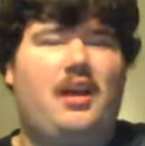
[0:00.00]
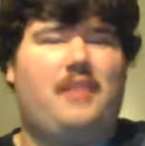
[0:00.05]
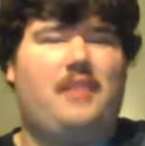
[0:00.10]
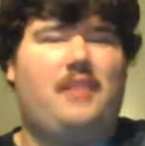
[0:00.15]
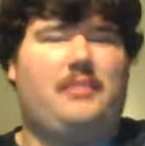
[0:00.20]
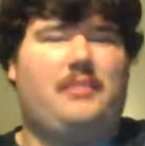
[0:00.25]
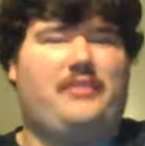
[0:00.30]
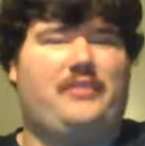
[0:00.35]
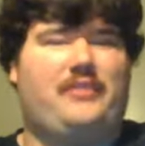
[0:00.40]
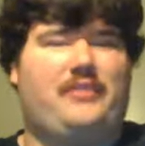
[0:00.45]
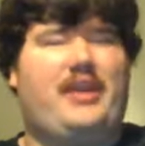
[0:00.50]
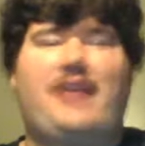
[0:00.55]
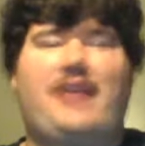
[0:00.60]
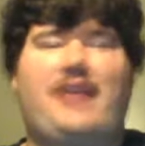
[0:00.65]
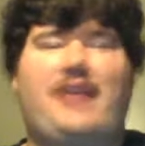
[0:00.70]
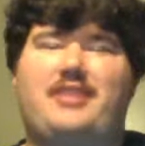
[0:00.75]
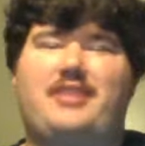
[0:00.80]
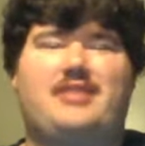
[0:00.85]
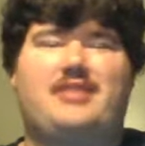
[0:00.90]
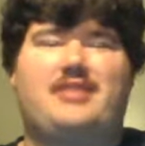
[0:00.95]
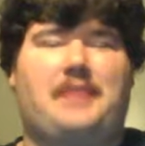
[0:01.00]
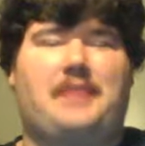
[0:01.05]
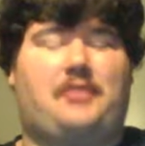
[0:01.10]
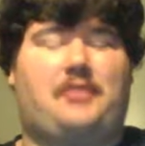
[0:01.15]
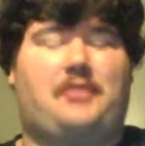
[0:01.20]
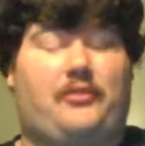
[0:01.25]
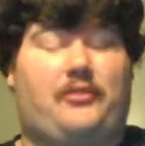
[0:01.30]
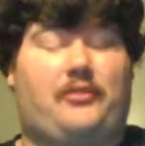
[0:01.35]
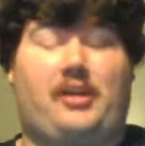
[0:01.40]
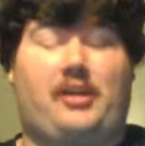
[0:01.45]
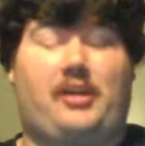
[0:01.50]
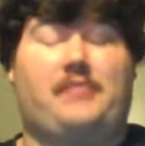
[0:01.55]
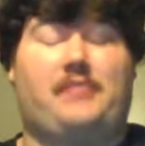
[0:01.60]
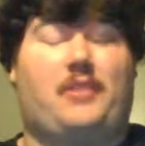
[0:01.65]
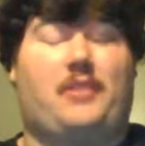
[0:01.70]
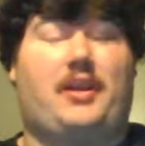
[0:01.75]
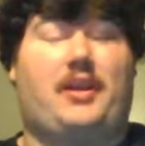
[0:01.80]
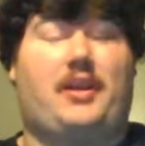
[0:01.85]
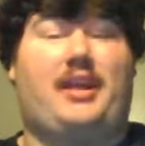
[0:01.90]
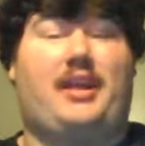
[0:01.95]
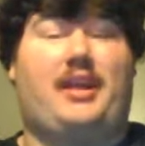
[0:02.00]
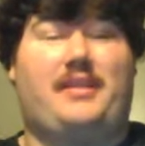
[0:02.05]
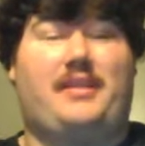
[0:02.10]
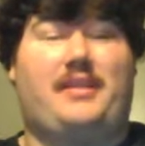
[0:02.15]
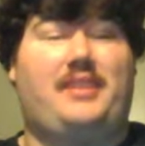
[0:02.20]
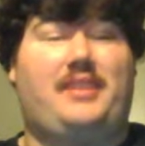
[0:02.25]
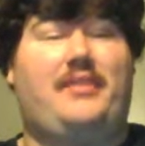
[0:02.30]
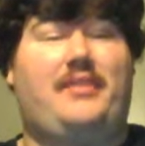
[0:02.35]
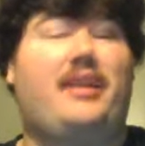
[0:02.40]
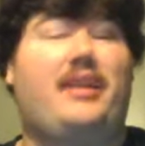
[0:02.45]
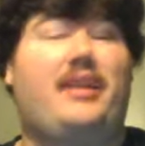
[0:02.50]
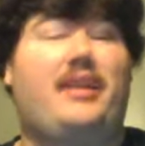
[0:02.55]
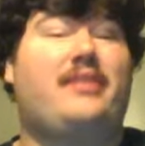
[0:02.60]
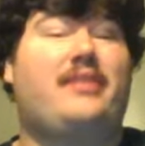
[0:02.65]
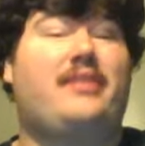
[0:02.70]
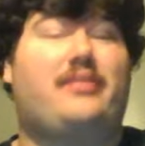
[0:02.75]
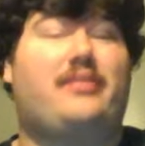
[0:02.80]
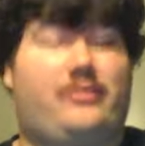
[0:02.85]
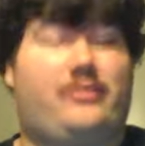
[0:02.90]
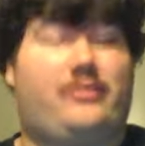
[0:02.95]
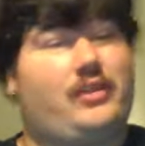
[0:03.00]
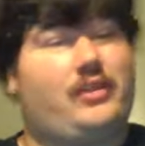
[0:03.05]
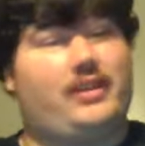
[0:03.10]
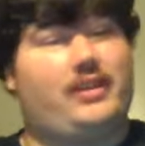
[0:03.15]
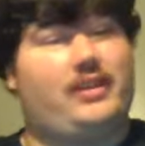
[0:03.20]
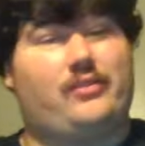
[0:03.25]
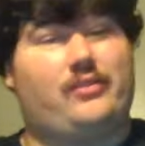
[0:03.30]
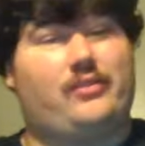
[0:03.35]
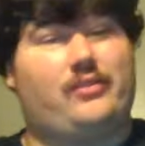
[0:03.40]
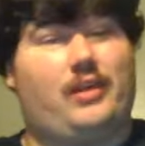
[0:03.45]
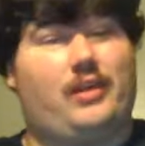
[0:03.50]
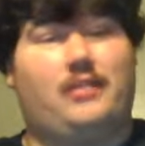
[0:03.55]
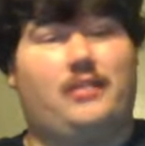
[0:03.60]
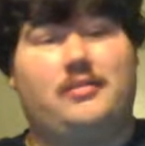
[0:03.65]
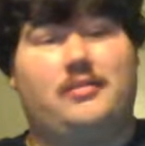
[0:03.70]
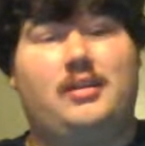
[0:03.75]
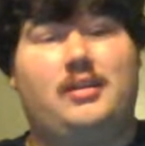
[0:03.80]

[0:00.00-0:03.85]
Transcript: But the VHS tapes are flooded market and DVDs flooded as well.